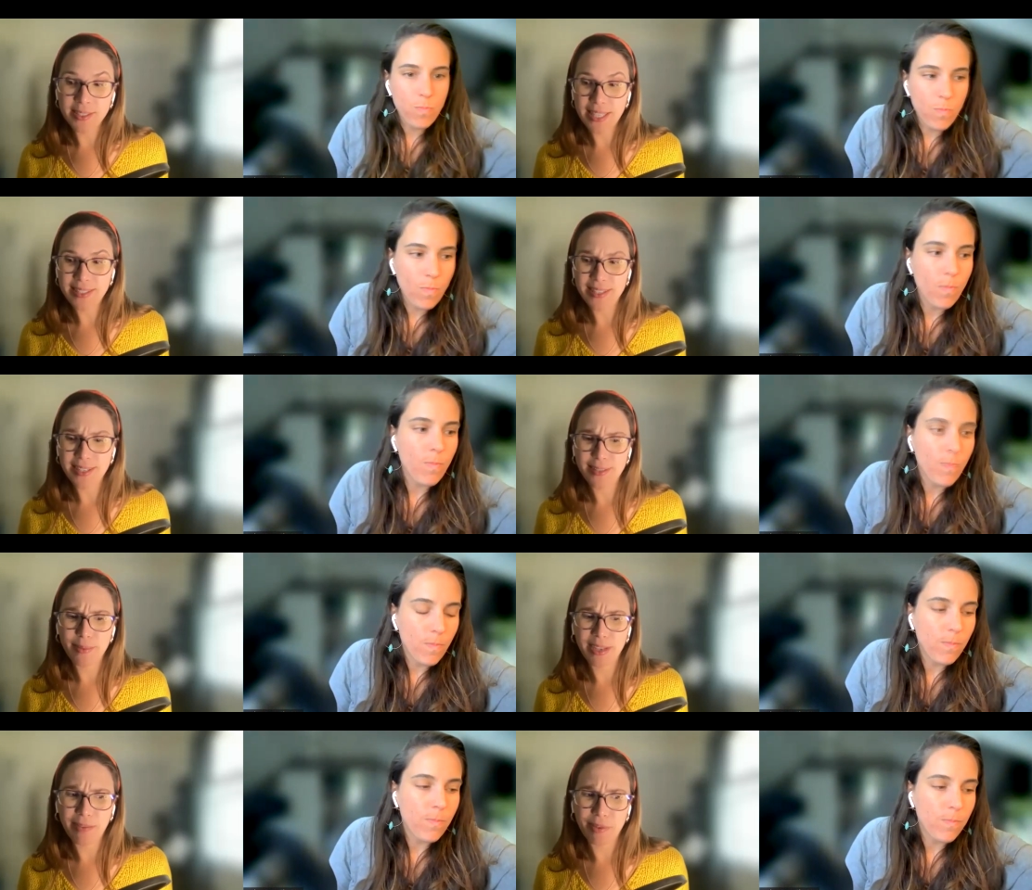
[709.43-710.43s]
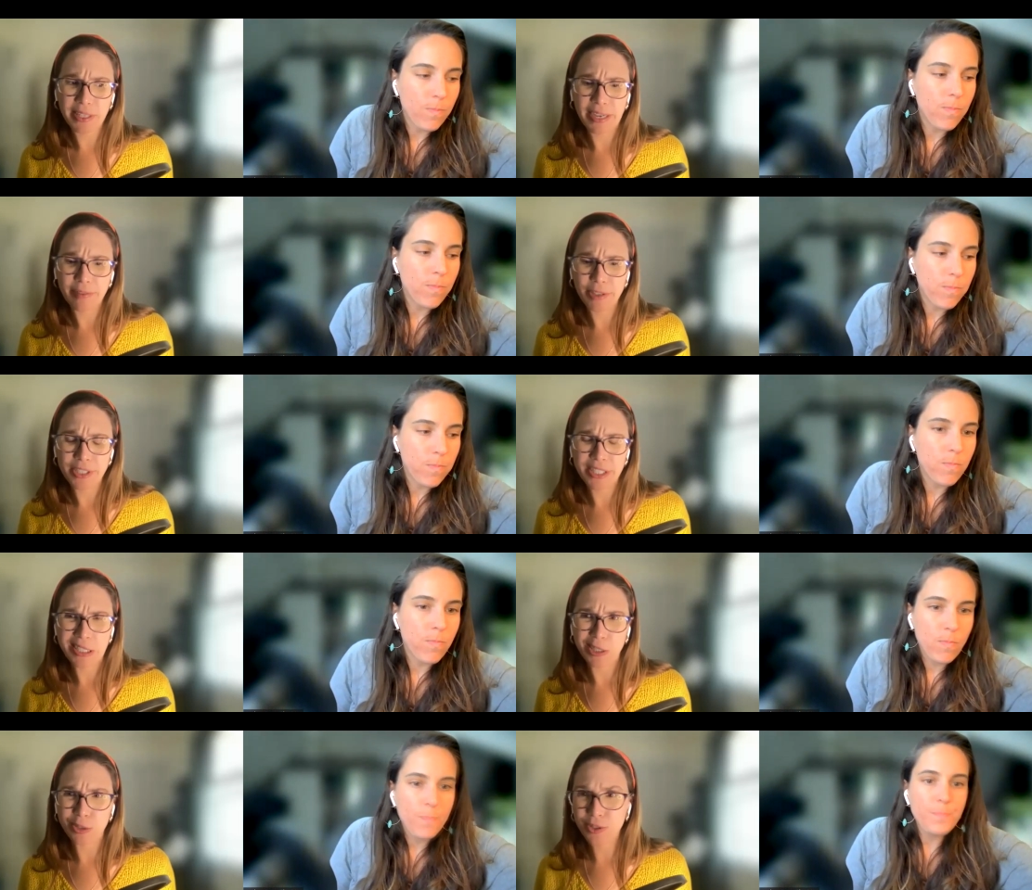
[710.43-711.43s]
Speaker 1: That's not something I've really ever
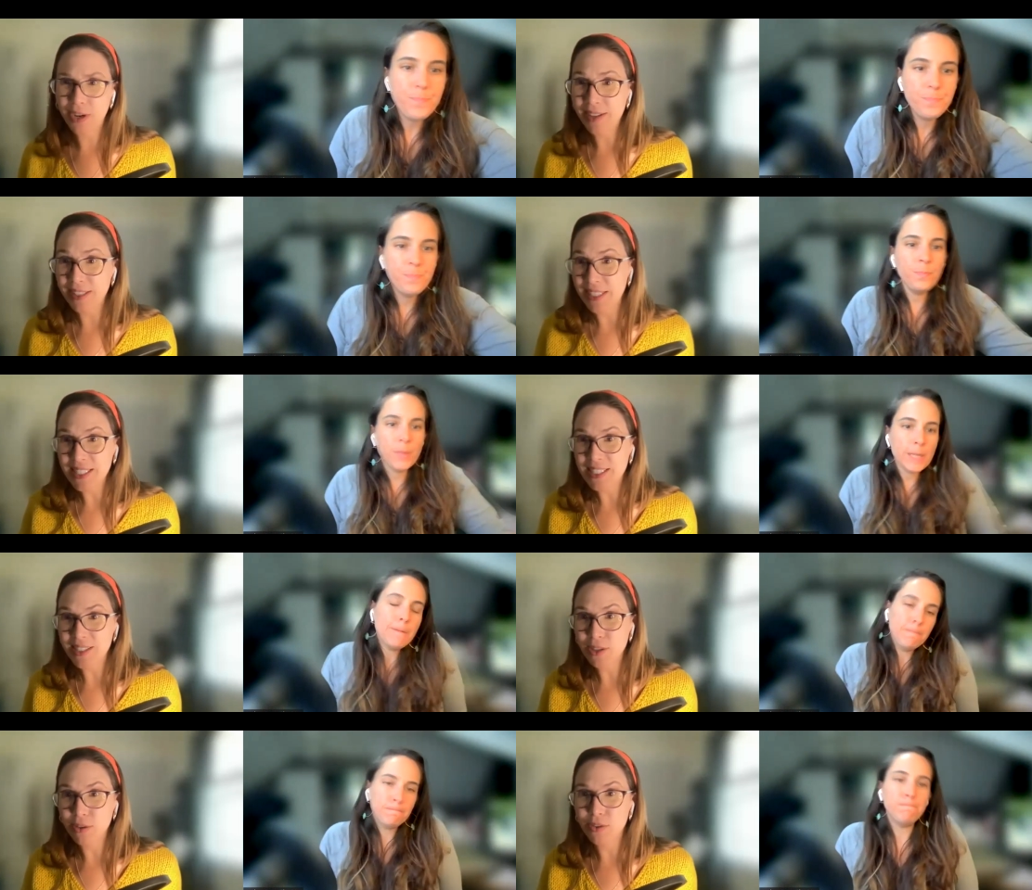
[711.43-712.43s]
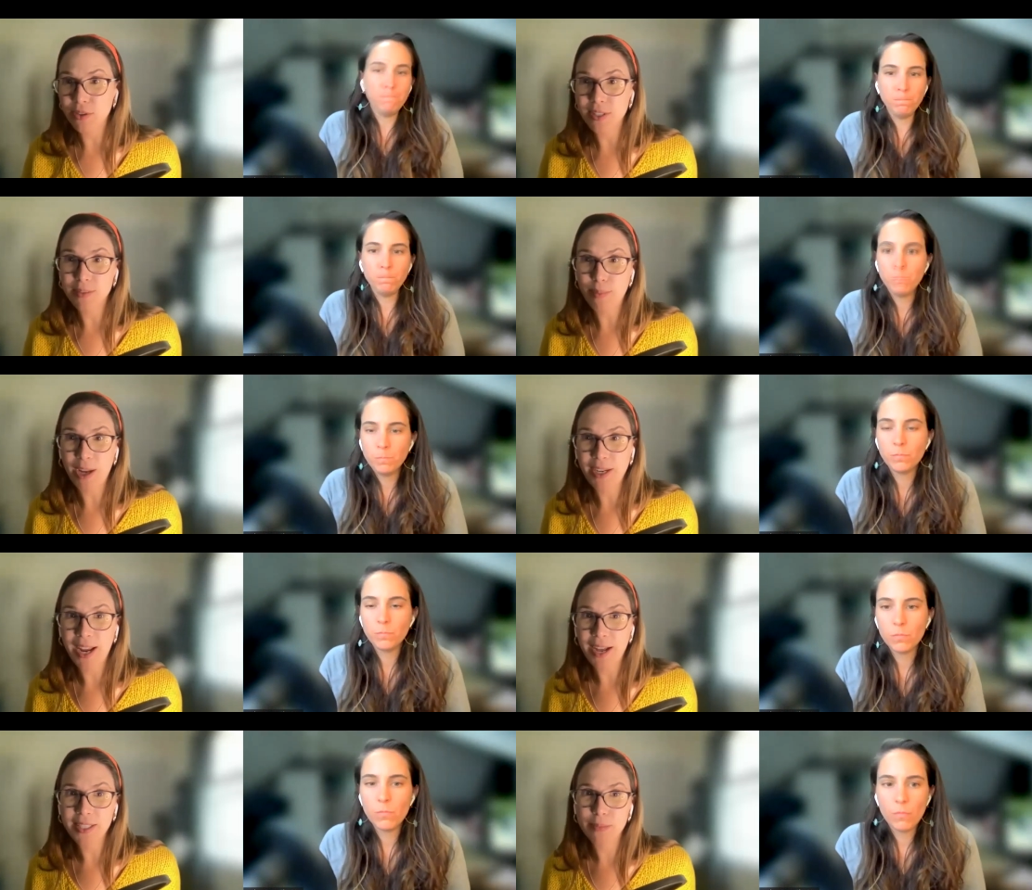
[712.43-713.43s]
disclosed or had the need to disclose on this
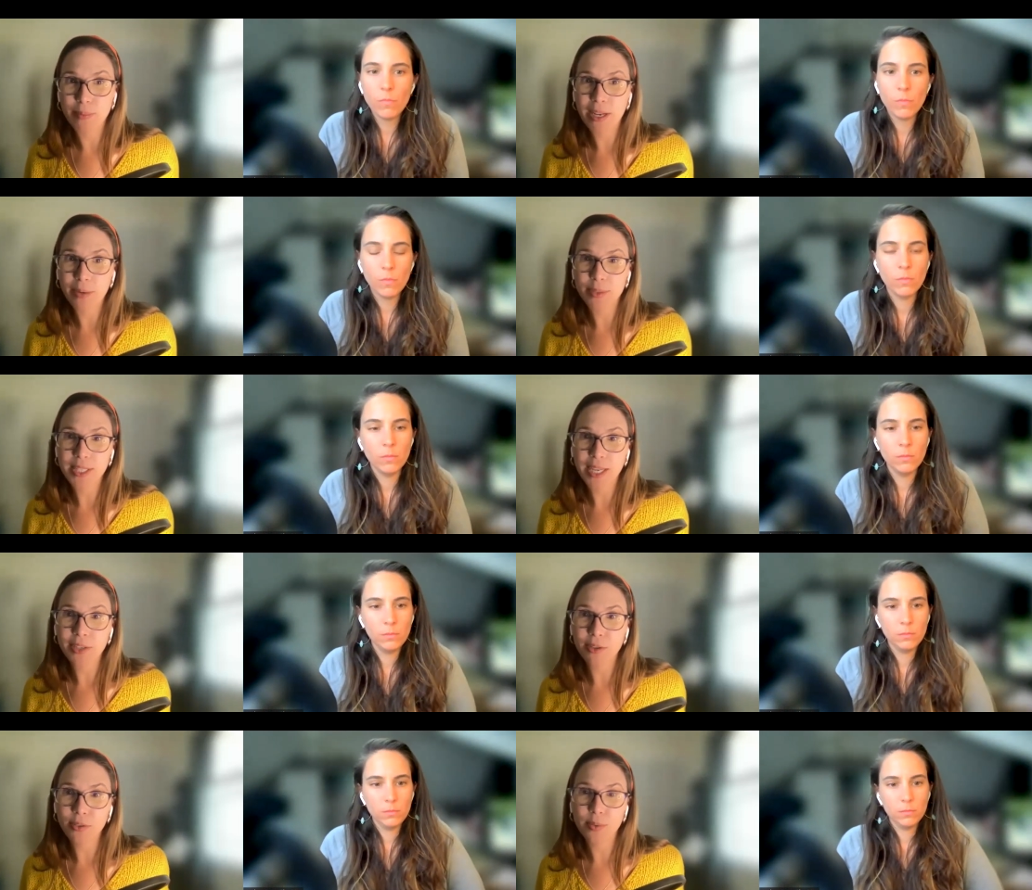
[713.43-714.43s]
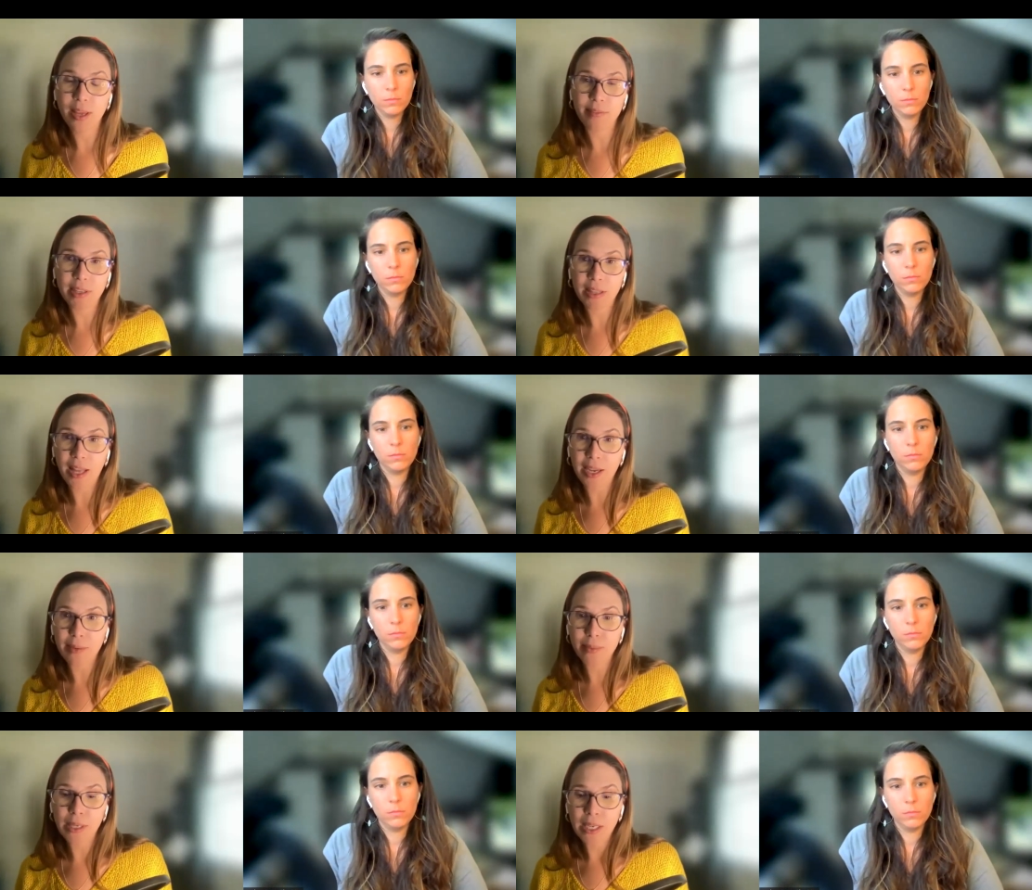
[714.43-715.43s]
podcast, but I was diagnosed with having
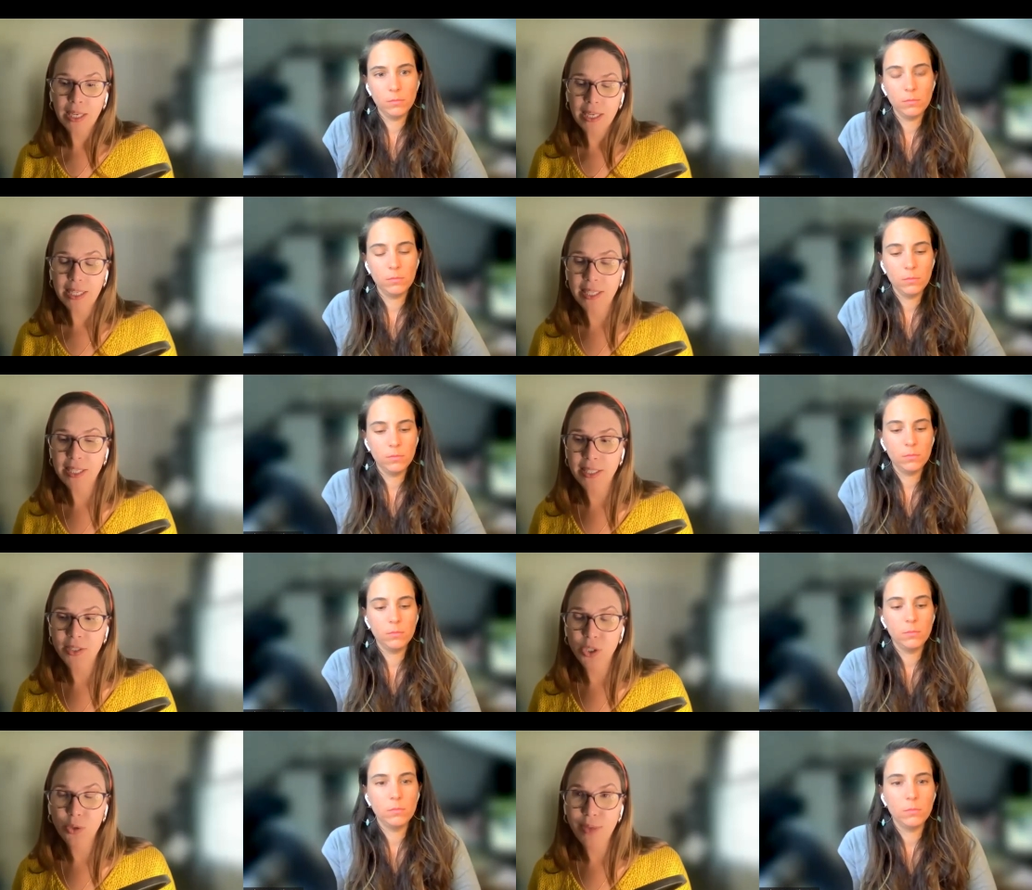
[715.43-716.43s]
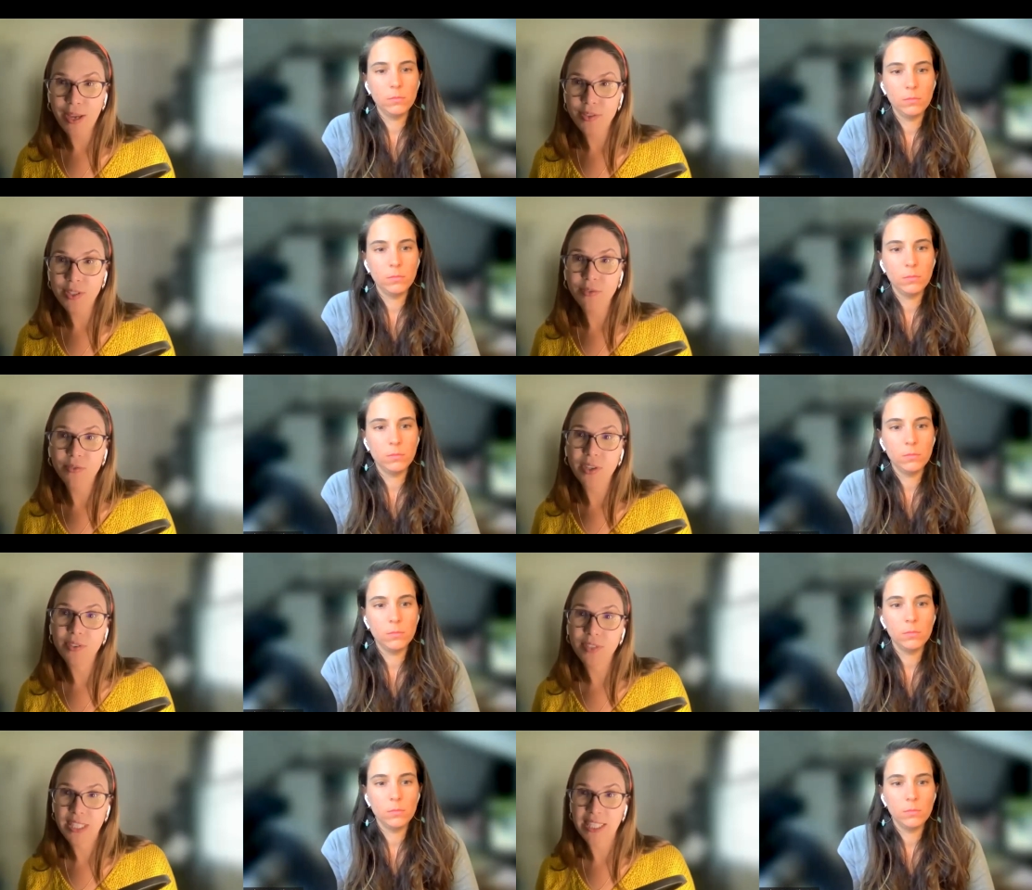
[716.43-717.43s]
Lyme in
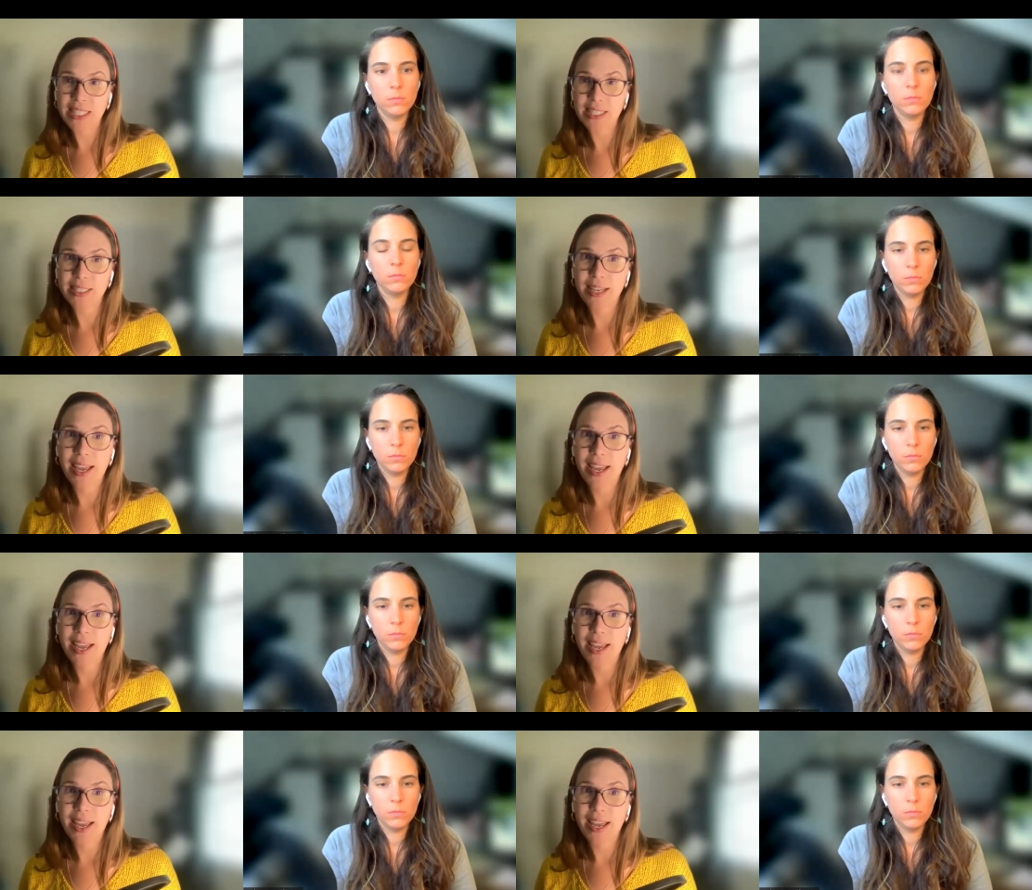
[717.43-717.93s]
2015.